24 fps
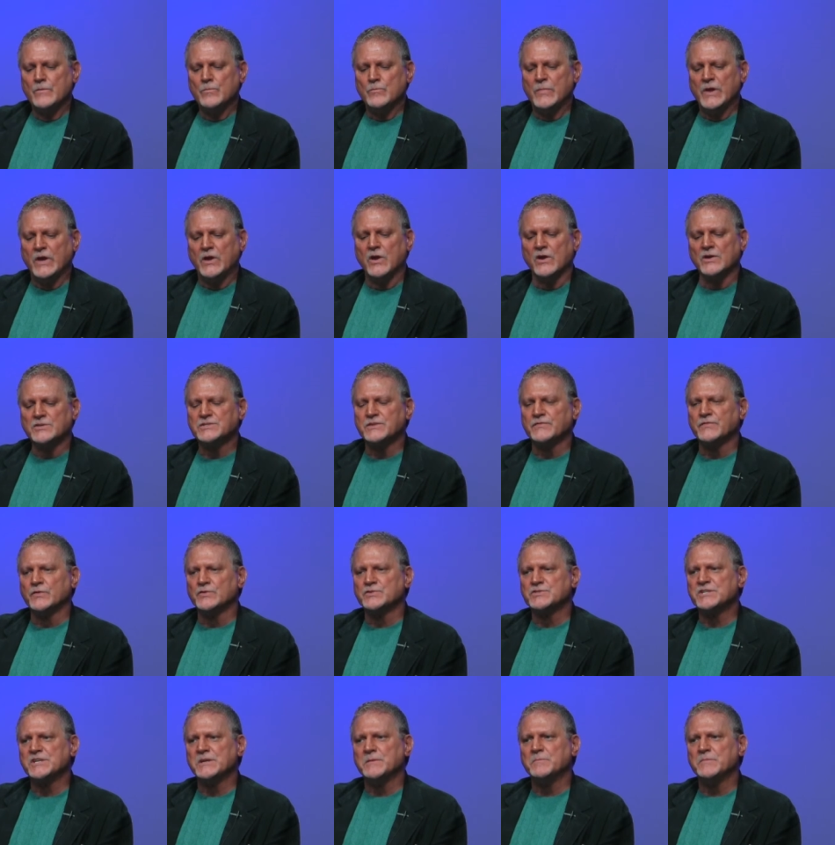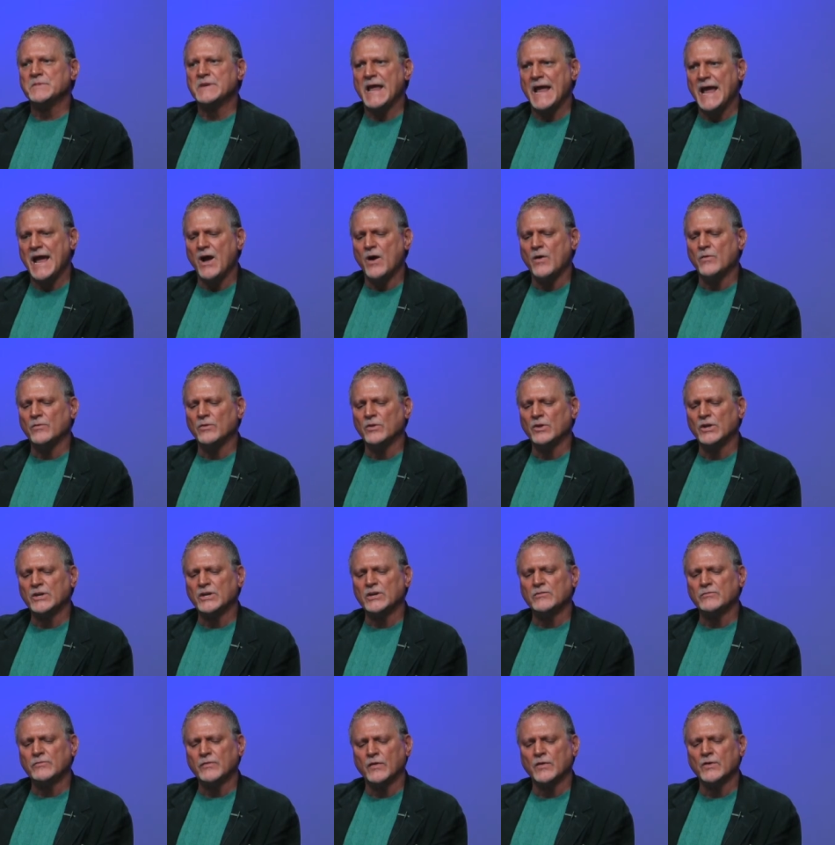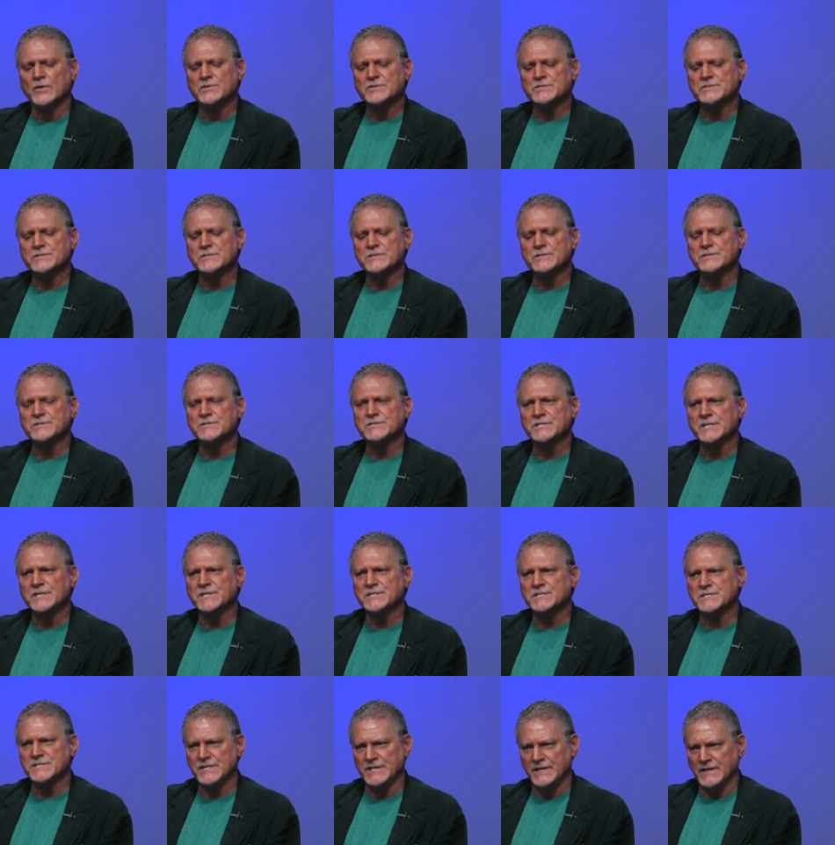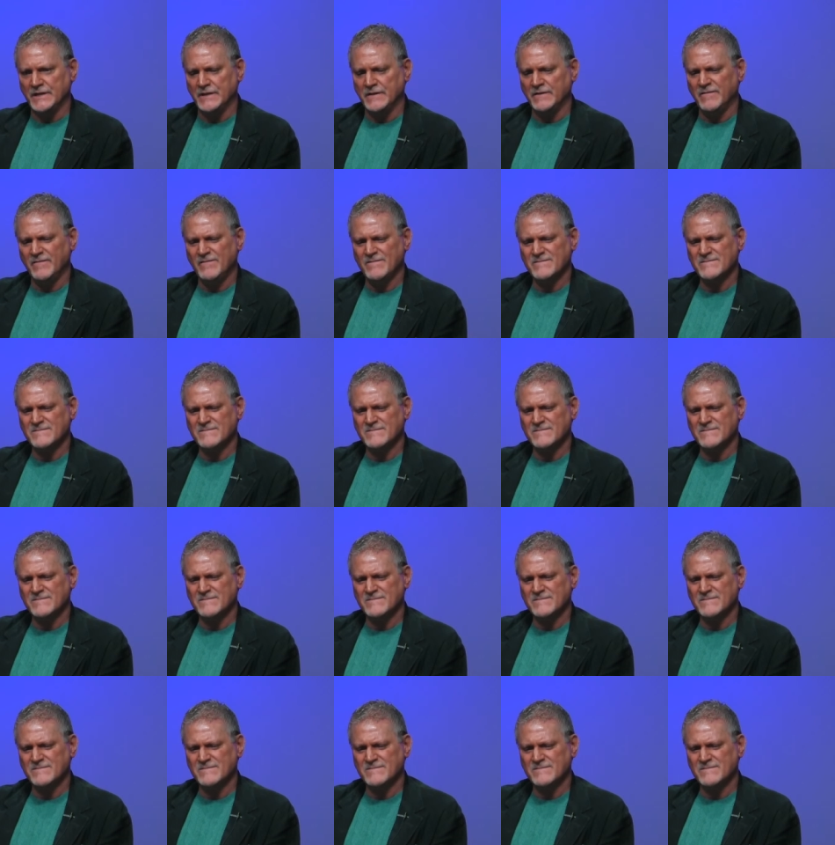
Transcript: Because if you'll skip down, look at verse 16.